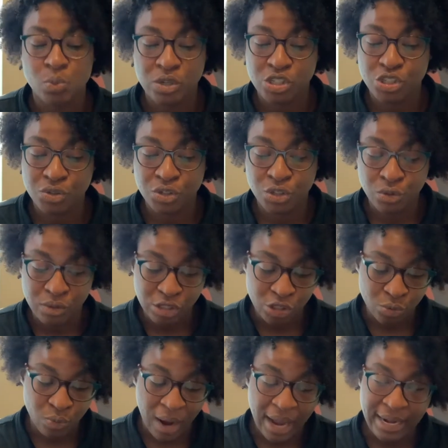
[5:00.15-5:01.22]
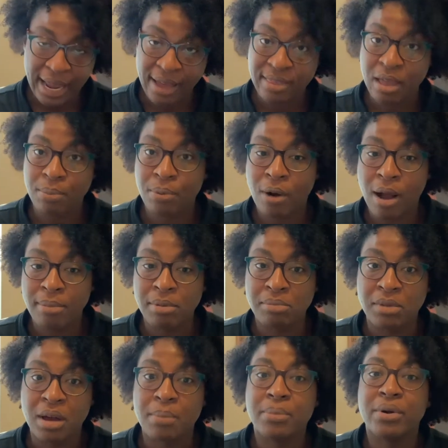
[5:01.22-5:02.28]
What you do is you write down that problem
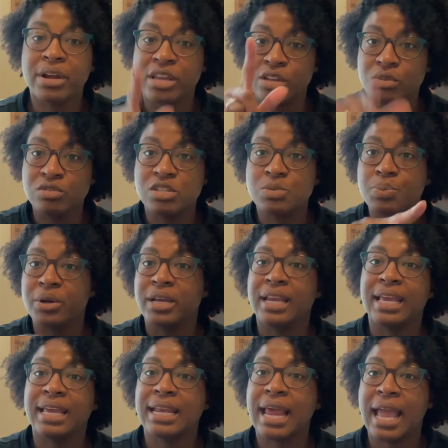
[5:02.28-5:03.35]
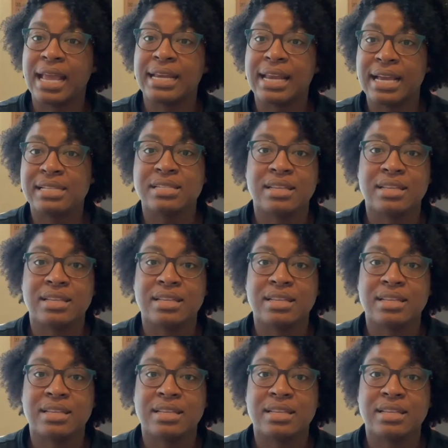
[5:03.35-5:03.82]
number and you just put NA next to